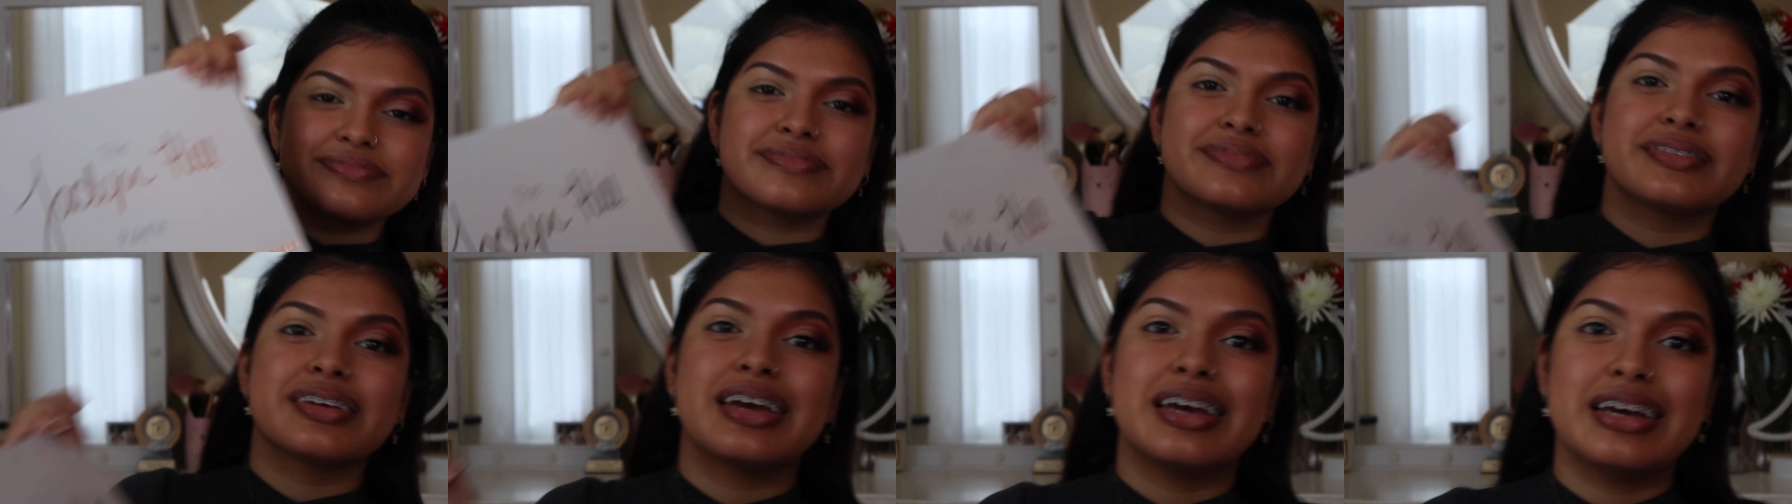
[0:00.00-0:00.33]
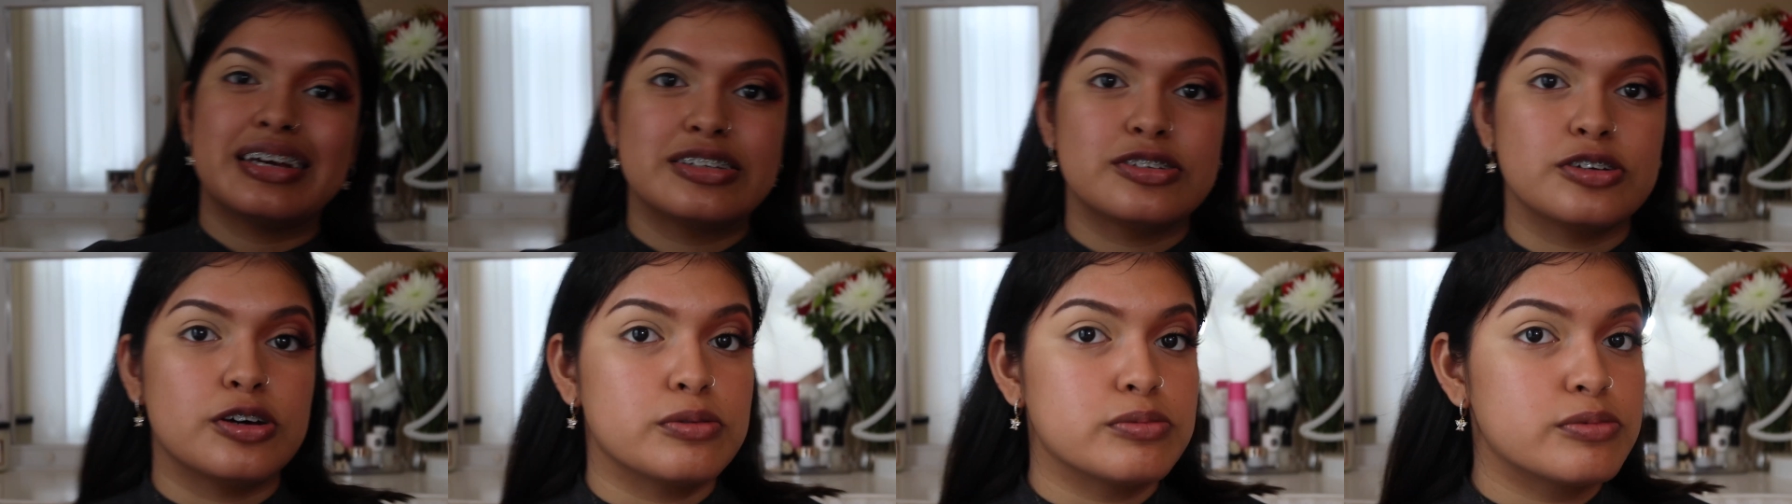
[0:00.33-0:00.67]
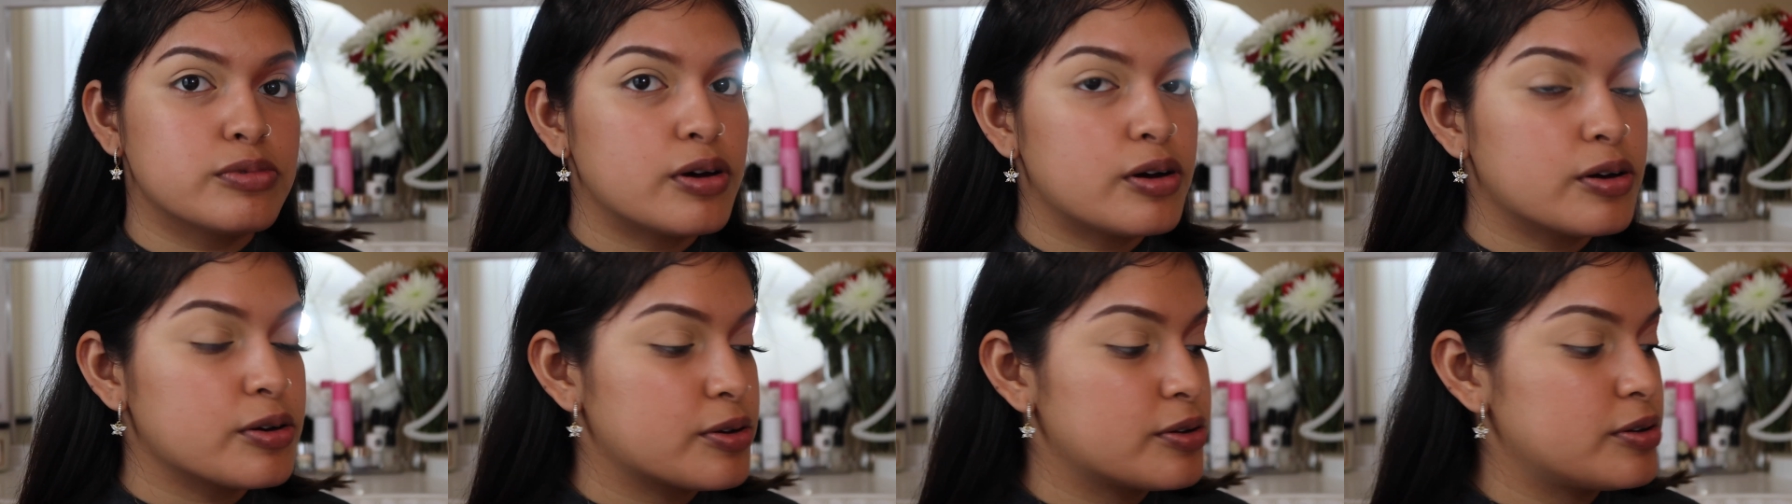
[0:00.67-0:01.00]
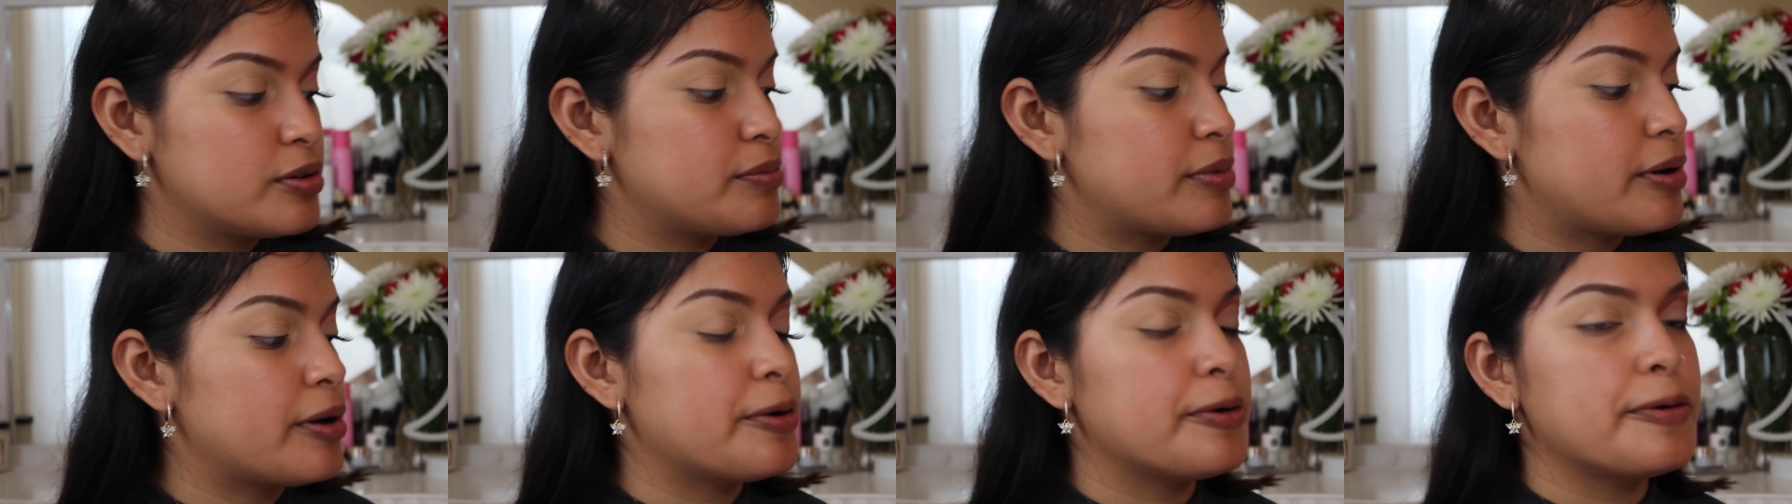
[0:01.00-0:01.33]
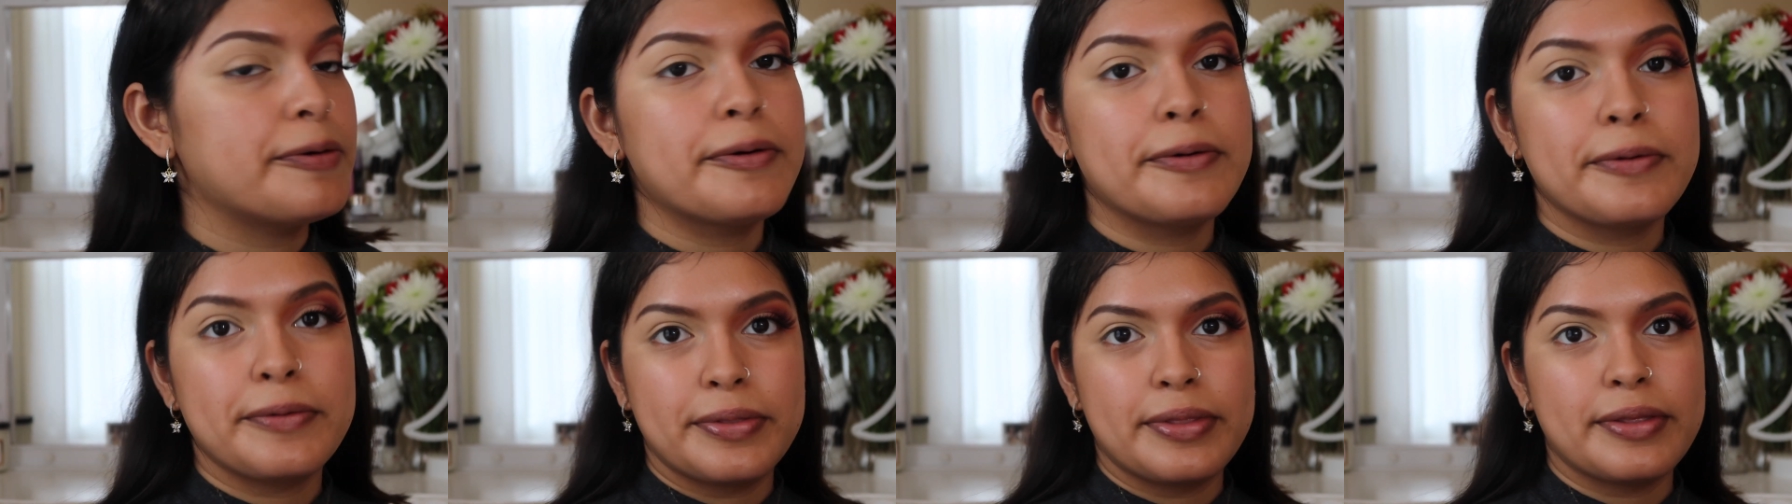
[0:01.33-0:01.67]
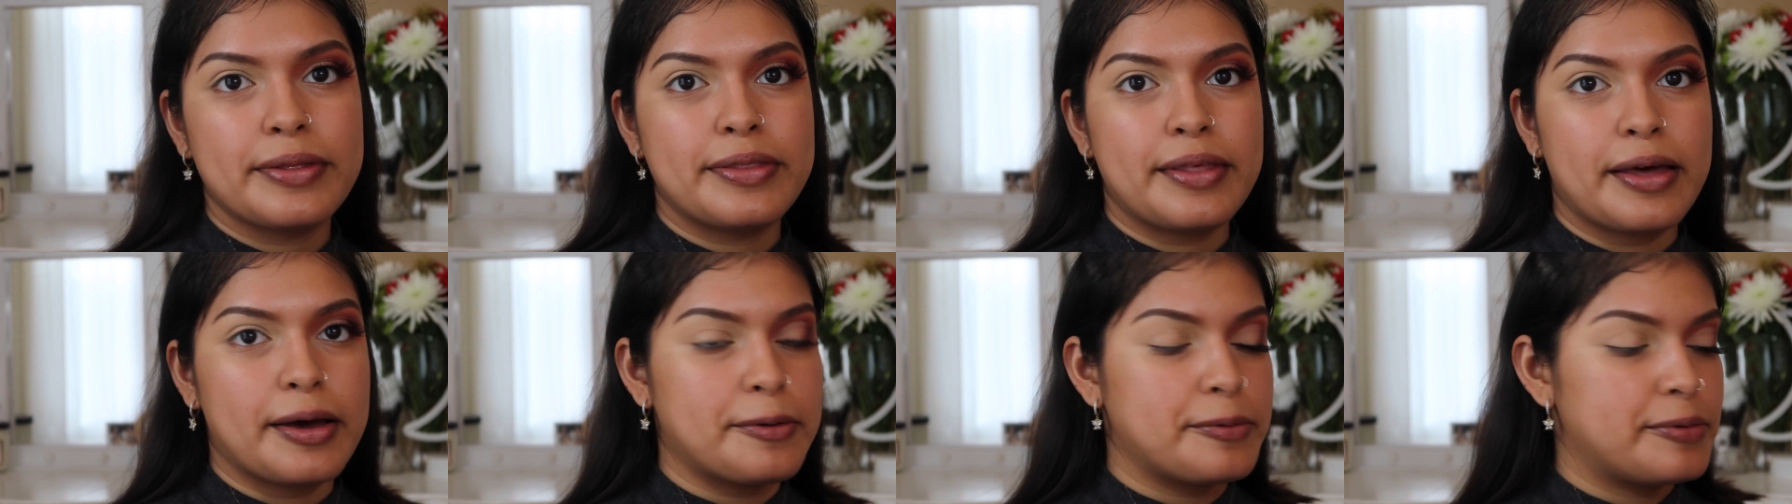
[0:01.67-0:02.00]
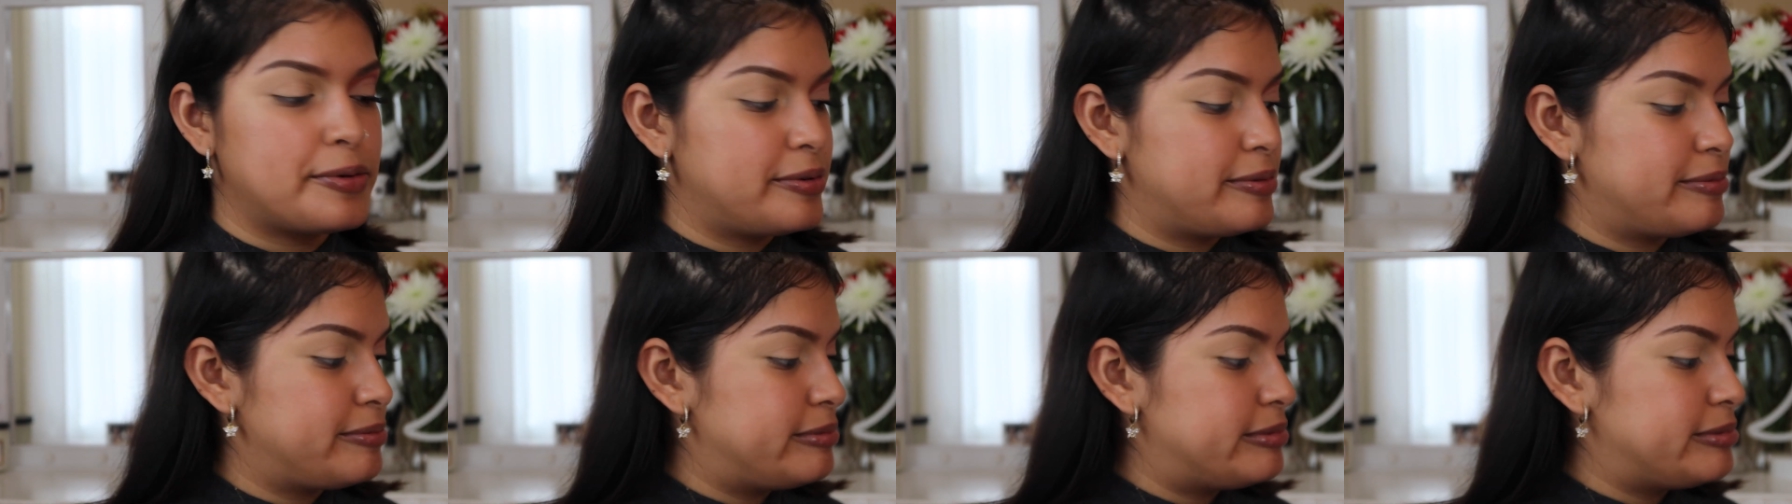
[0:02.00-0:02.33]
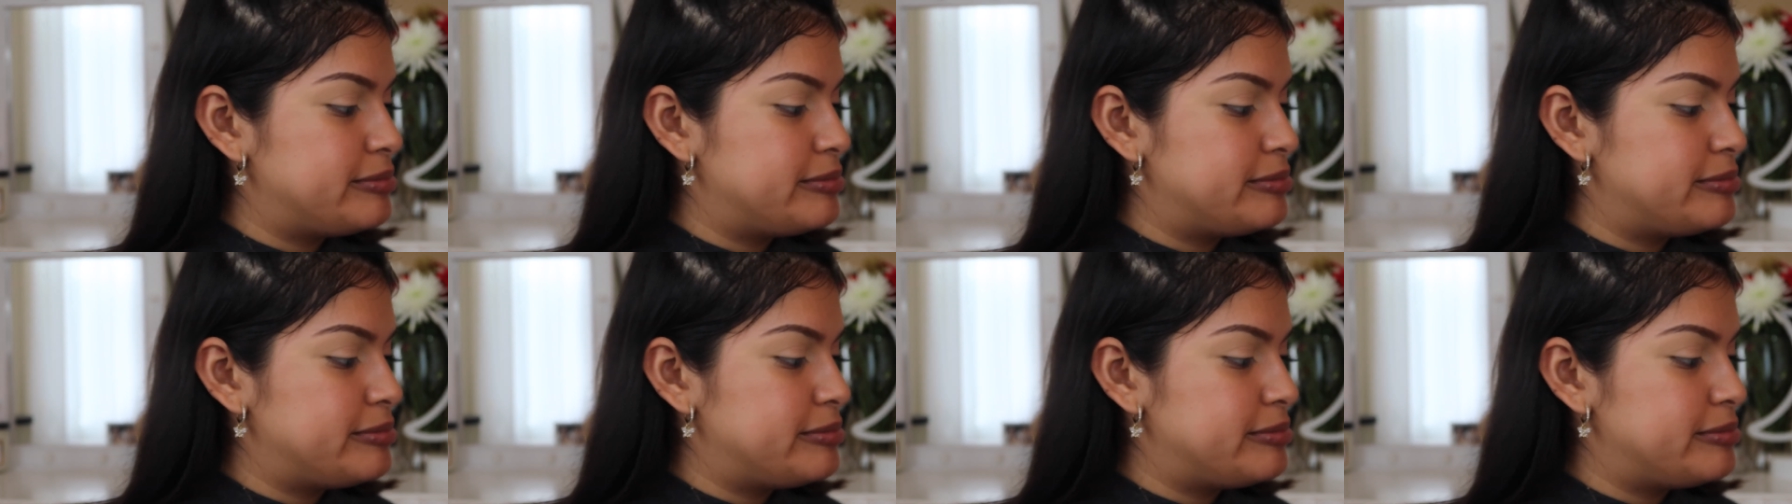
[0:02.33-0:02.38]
Okay, so I'm talking about that one.